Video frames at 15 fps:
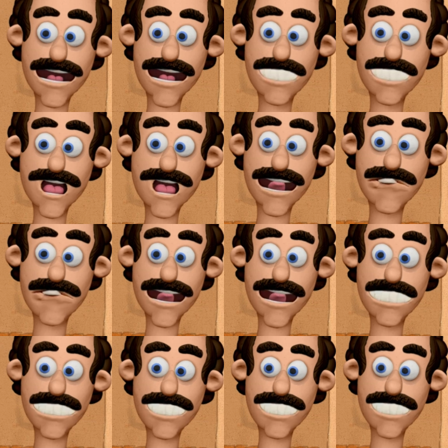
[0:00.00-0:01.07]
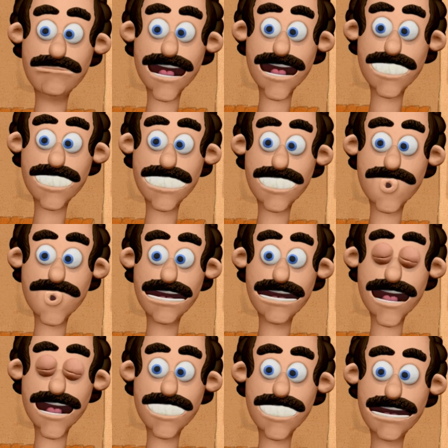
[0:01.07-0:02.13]
with the goal of forcing the British to
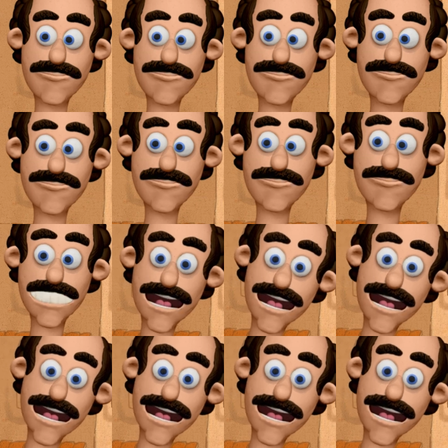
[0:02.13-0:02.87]
leave India. The